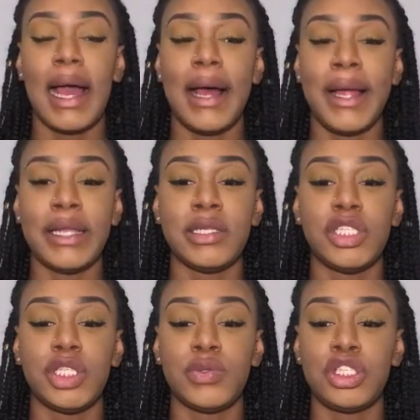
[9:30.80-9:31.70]
and
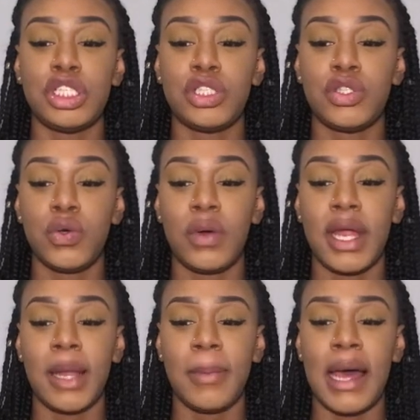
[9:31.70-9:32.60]
she was just
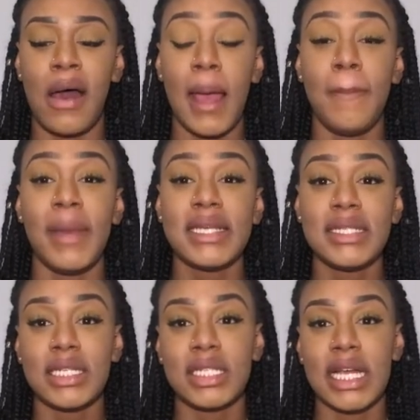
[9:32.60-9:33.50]
talking about a
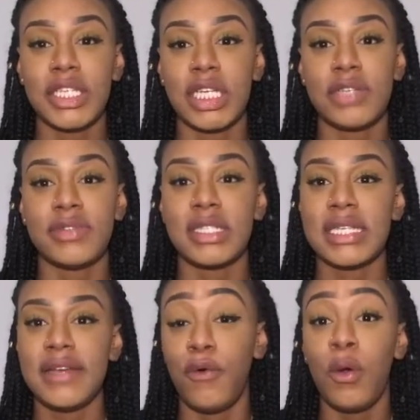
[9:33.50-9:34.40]
message that she had
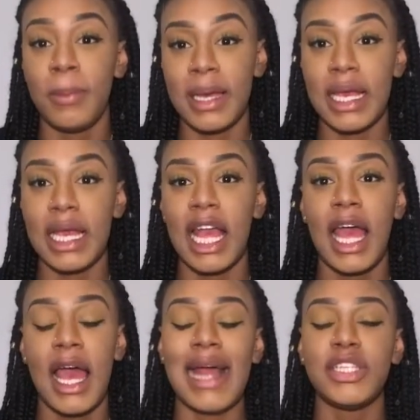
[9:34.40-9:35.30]
received for me.
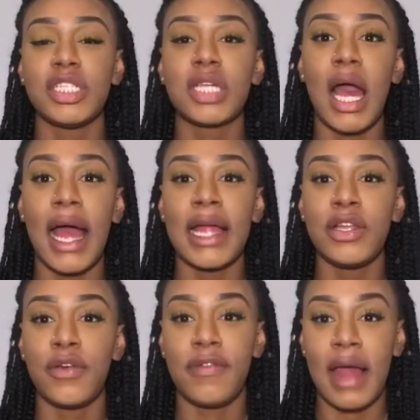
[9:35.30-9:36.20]
I just
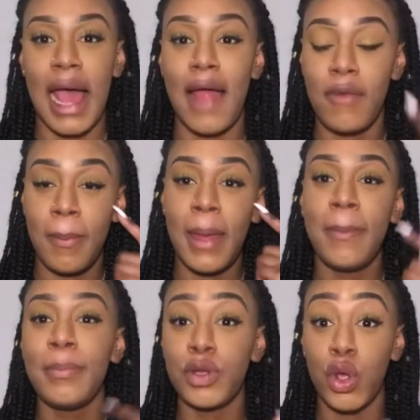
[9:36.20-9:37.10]
kind of like, I
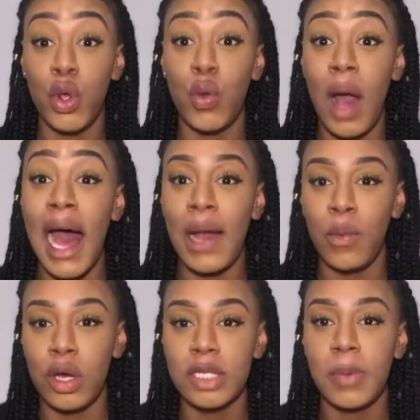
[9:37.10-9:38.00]
remembered who I
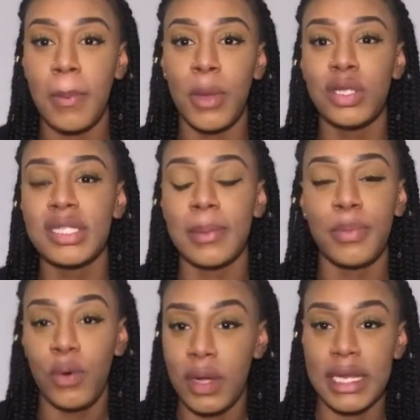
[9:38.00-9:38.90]
was, but most
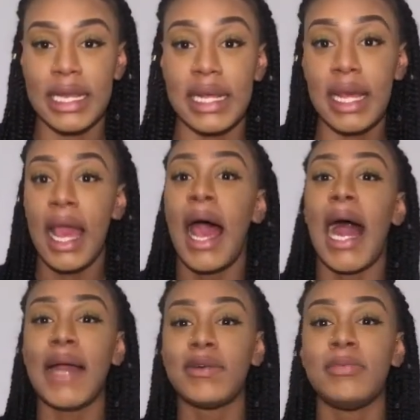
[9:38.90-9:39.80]
importantly,
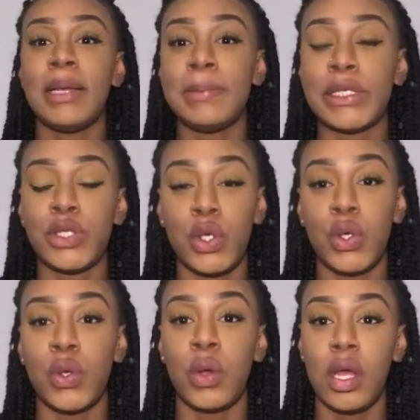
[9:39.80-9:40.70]
I remembered
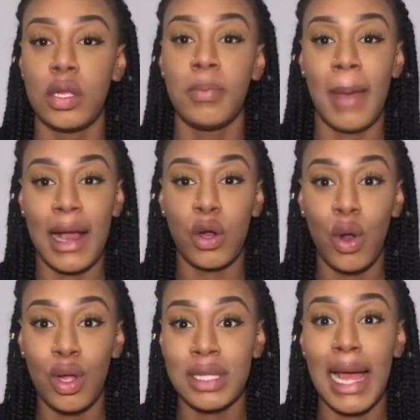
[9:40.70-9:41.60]
who my
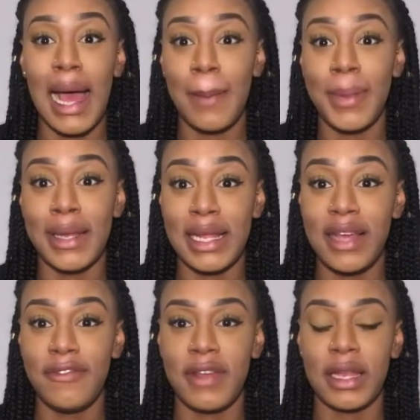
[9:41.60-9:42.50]
God that I
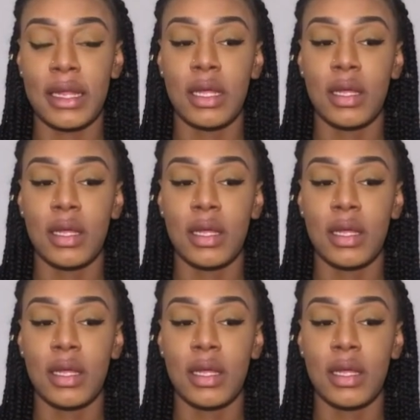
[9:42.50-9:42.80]
believe in